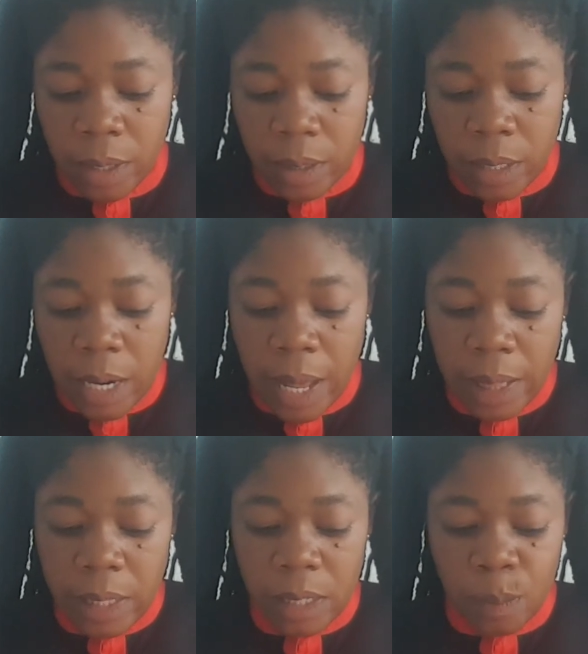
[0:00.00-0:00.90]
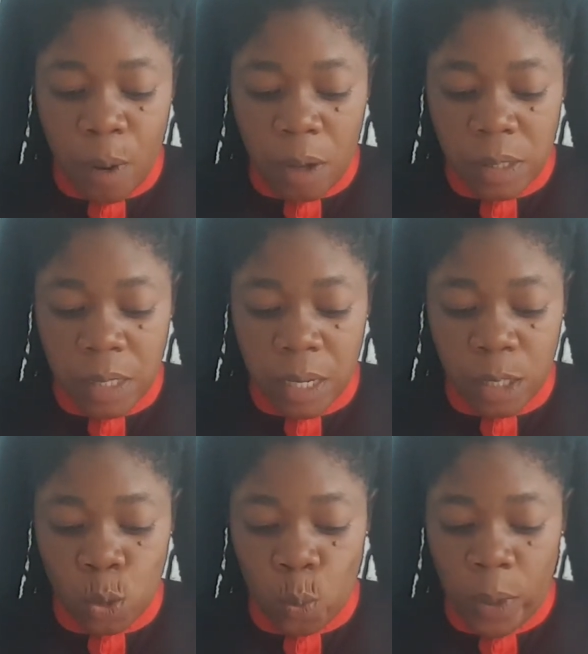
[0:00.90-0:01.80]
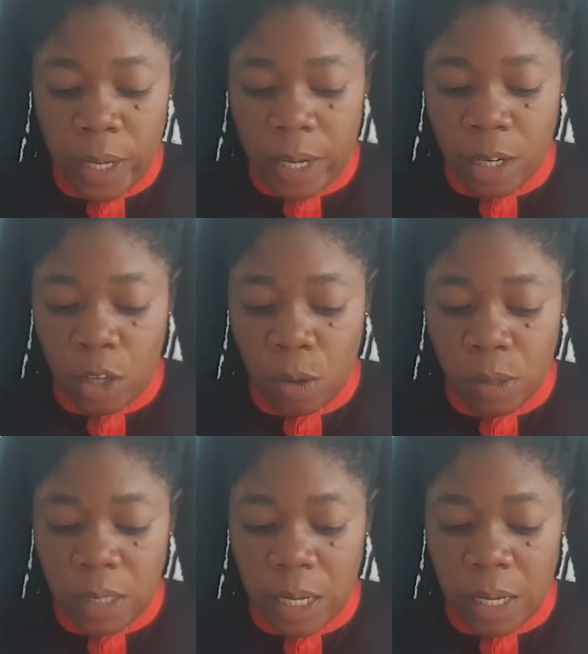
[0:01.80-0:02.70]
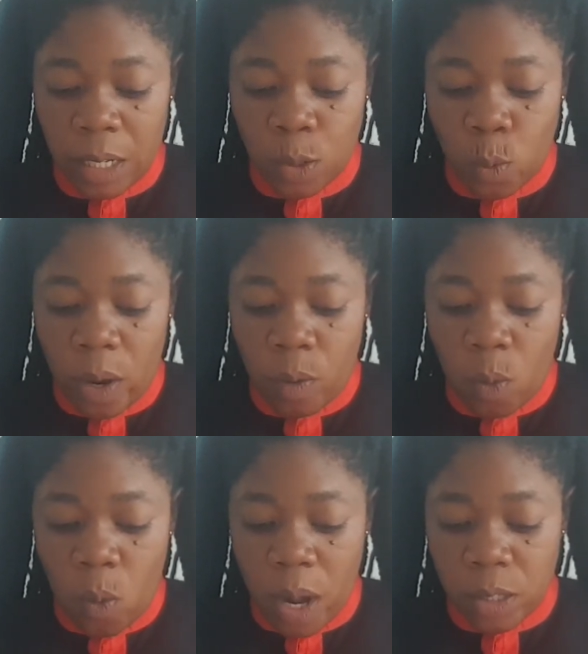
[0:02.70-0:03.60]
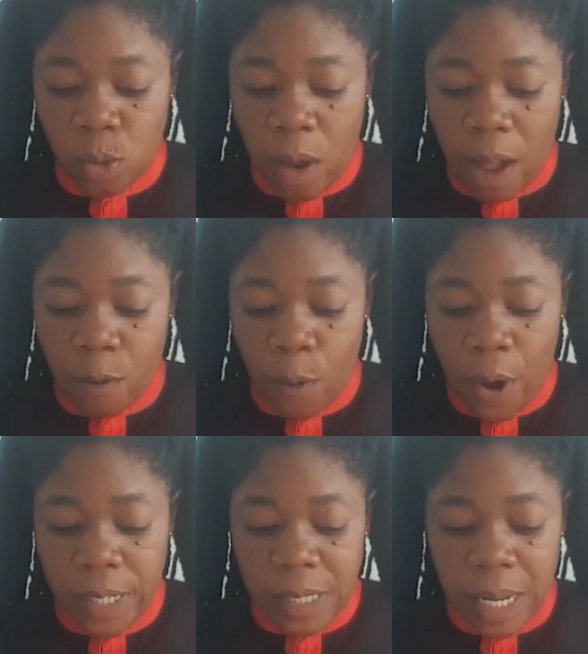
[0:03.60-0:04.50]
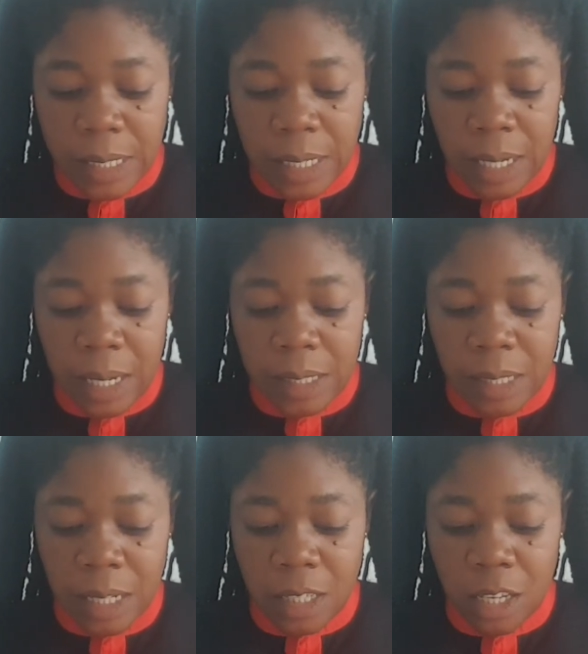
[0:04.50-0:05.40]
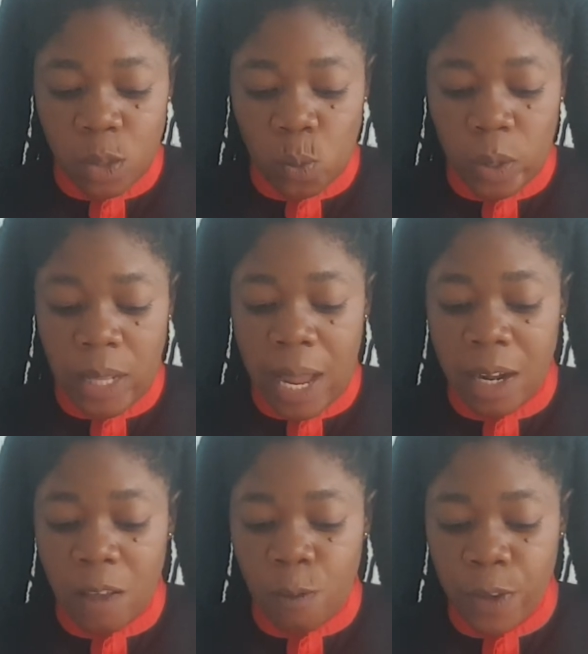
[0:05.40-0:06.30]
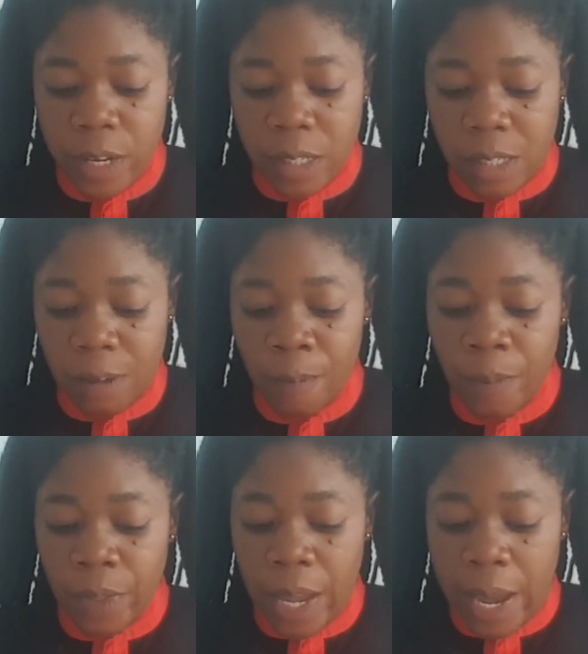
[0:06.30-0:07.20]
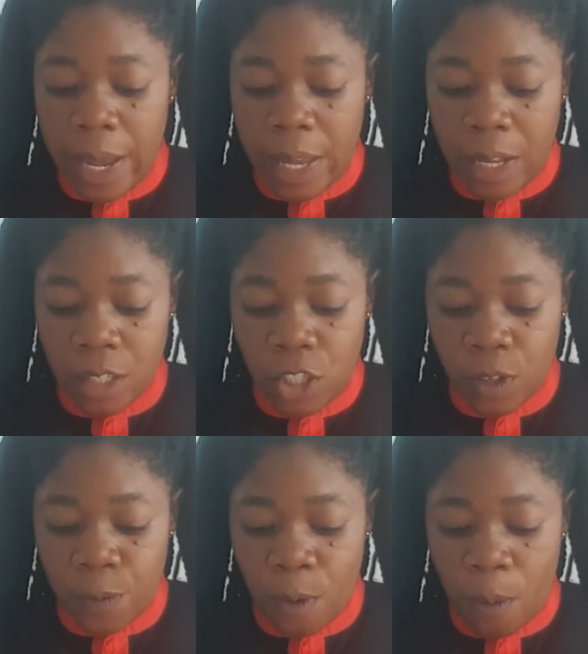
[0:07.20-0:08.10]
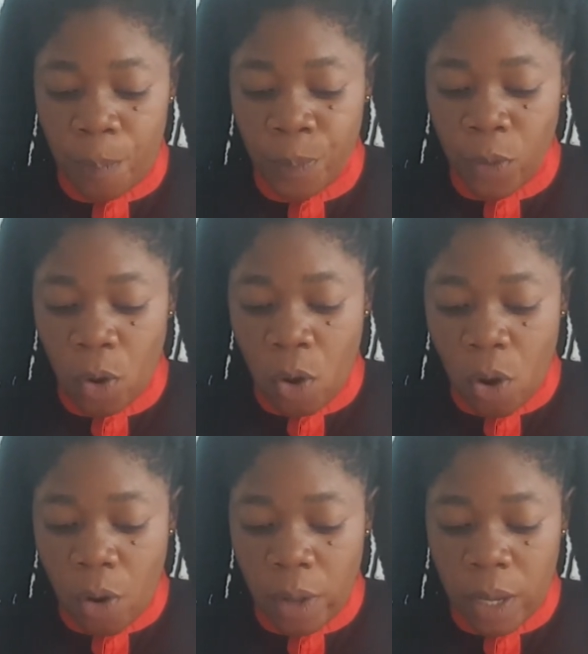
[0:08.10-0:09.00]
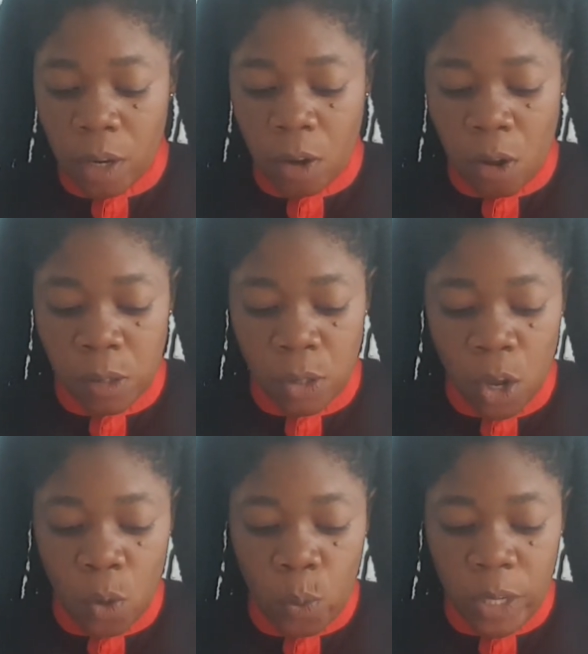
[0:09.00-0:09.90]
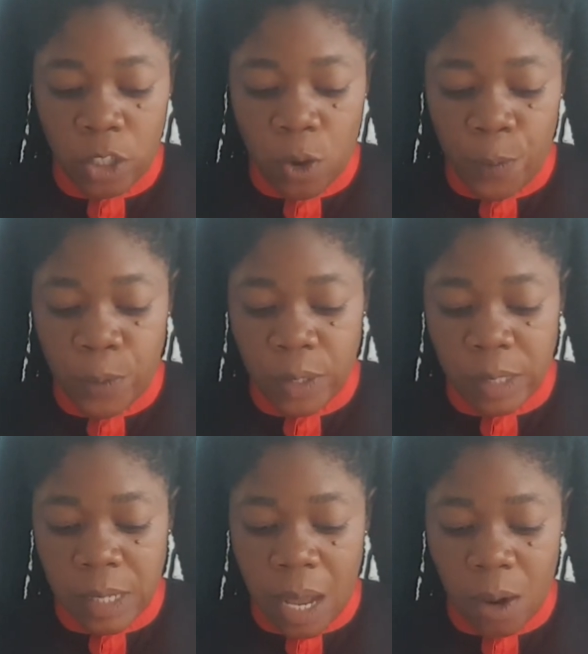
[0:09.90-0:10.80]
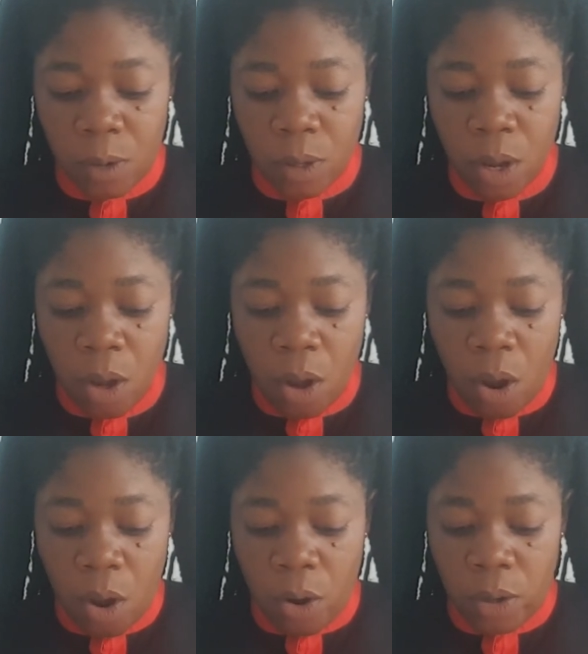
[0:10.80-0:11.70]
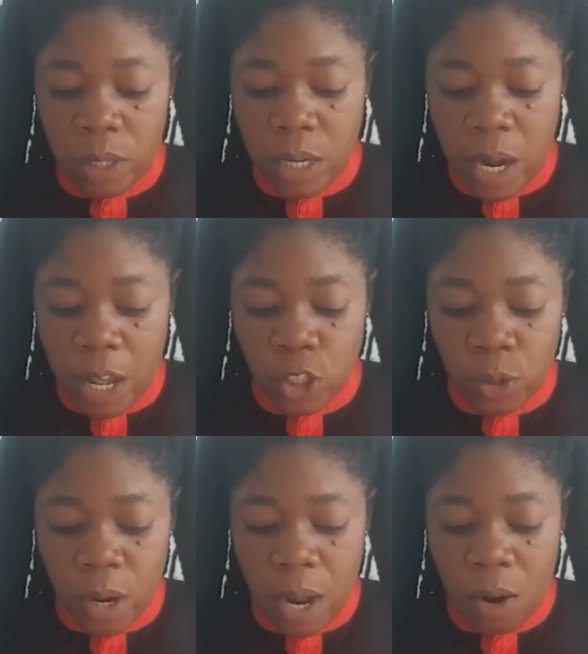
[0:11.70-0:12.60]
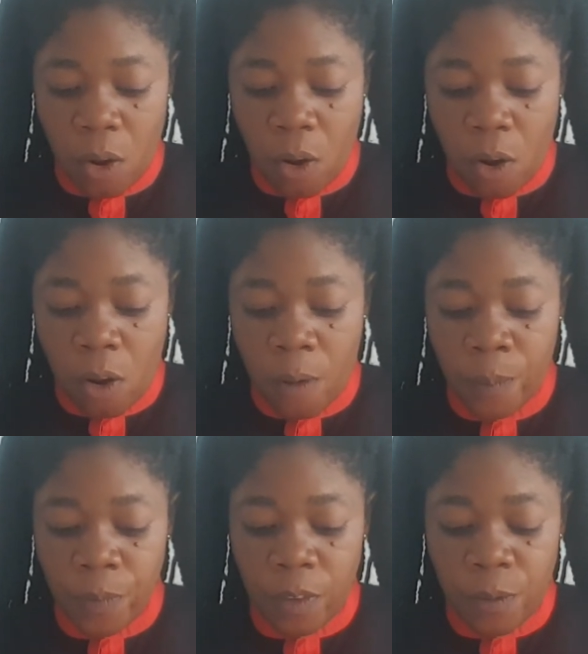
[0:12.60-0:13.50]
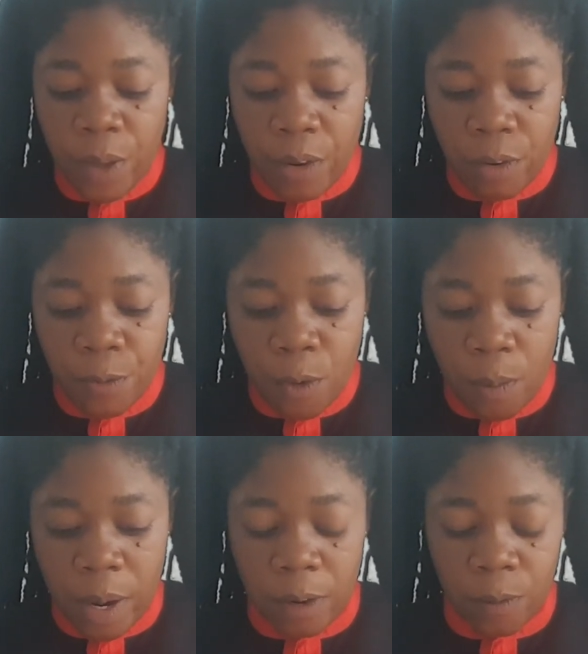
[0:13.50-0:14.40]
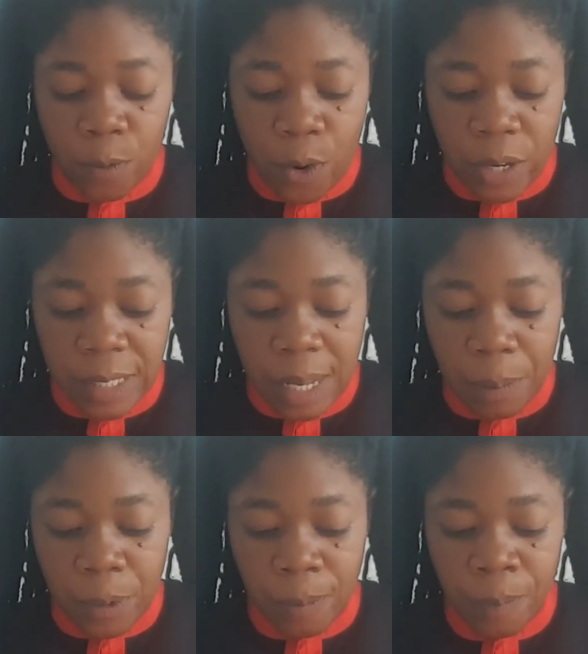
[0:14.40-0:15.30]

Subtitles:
the language box says we can use it when we want to avoid starting a sentence with an infinitive, ing form, or a clause, which often sound unnatural or very formal. For example,